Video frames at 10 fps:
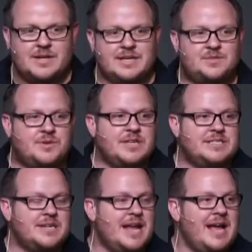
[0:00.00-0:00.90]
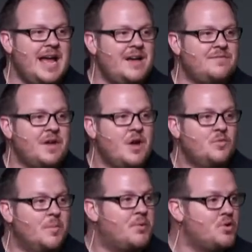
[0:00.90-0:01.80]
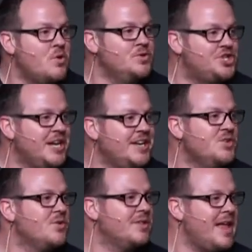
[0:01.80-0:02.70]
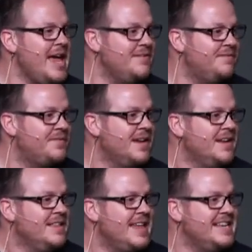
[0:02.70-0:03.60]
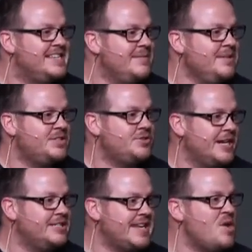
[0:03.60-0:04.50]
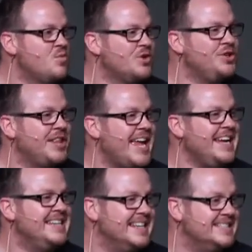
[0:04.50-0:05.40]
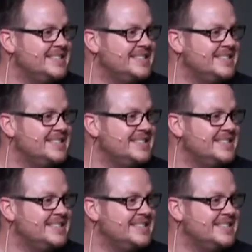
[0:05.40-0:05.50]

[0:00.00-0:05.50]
It's really to not have reproach in your life that demonstrates a world likeness.